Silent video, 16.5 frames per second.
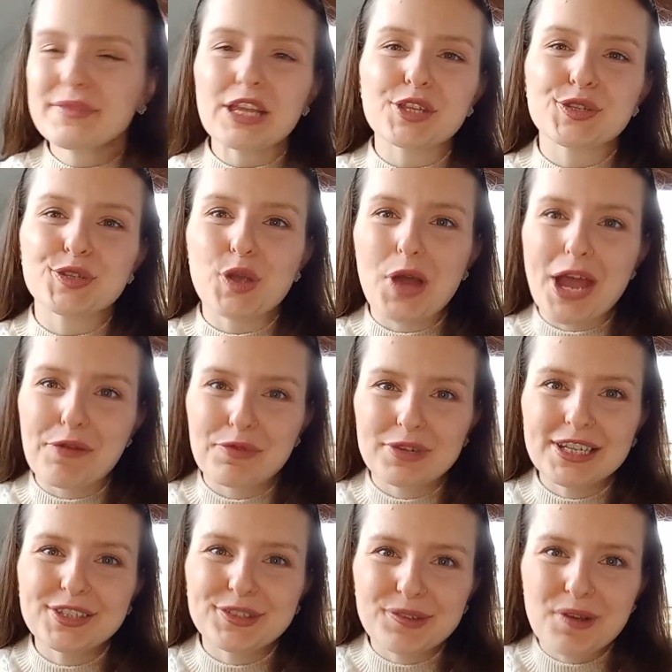so I
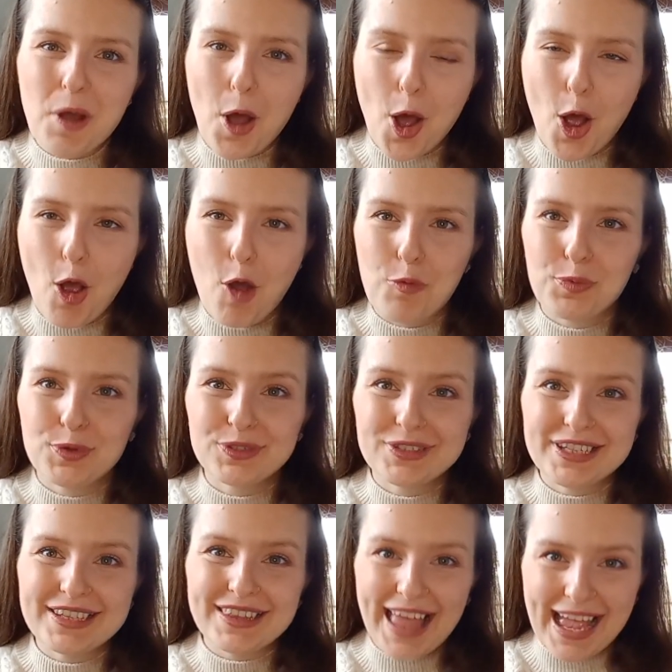really do hope you
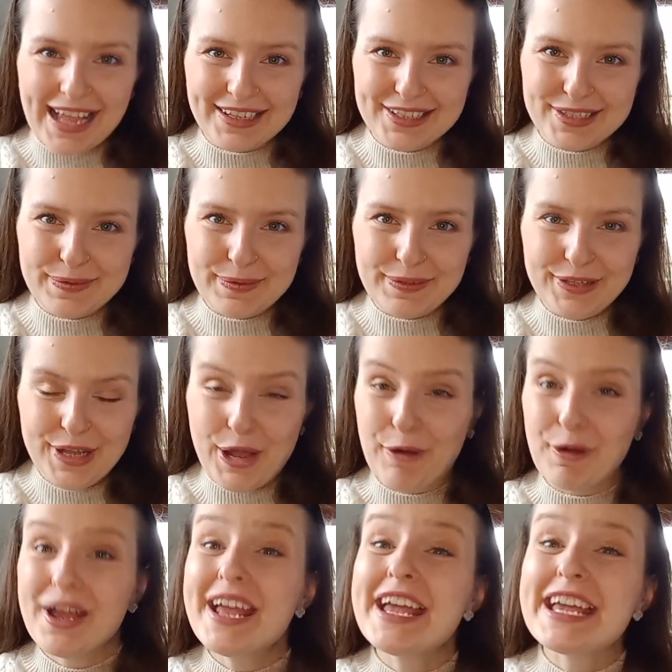did like this
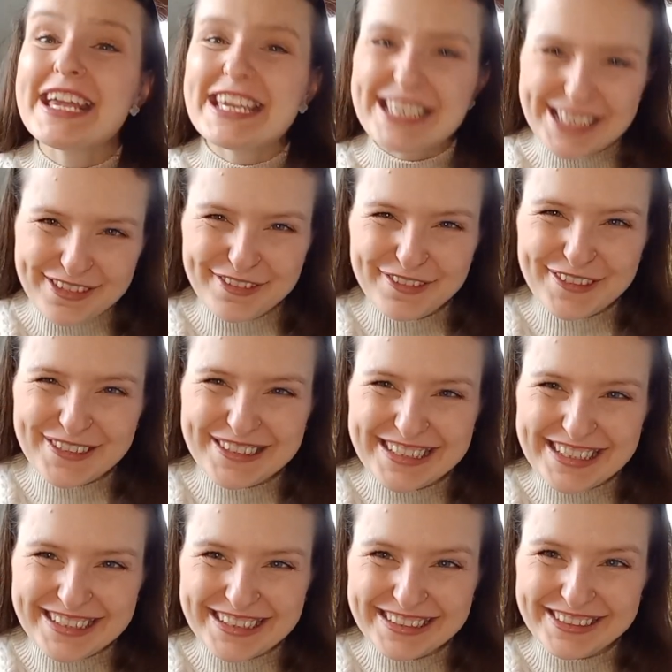video if you
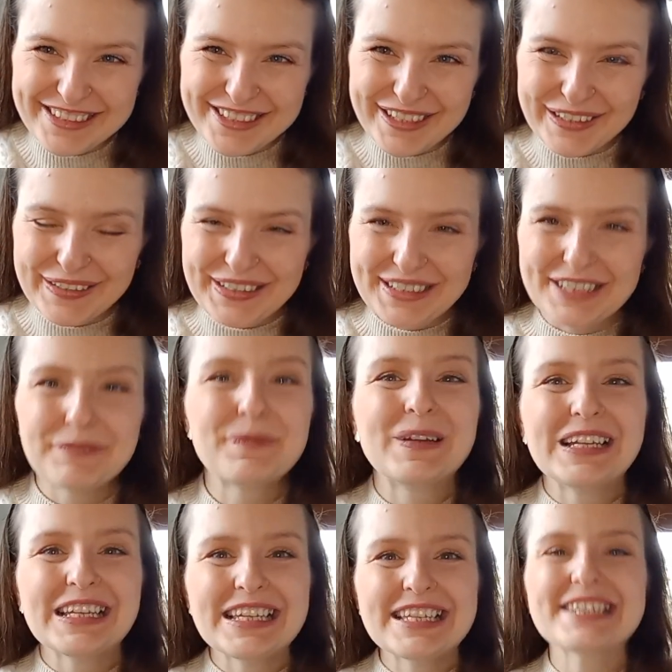did enjoy it
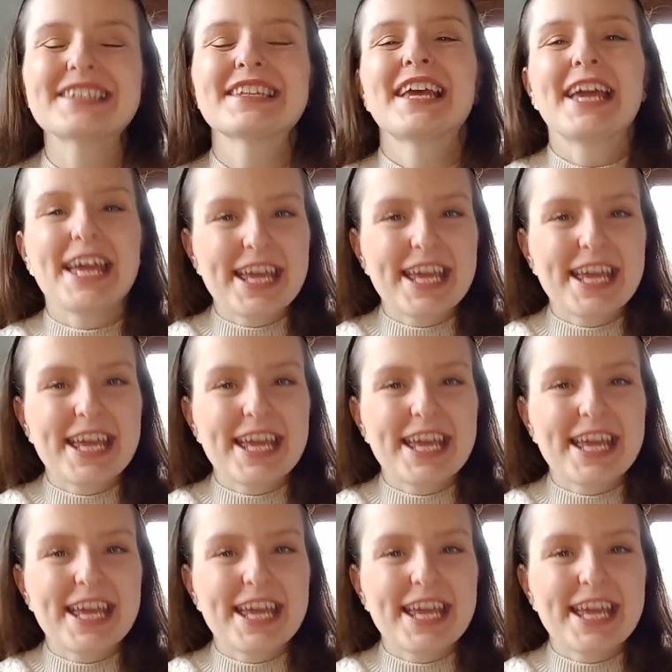please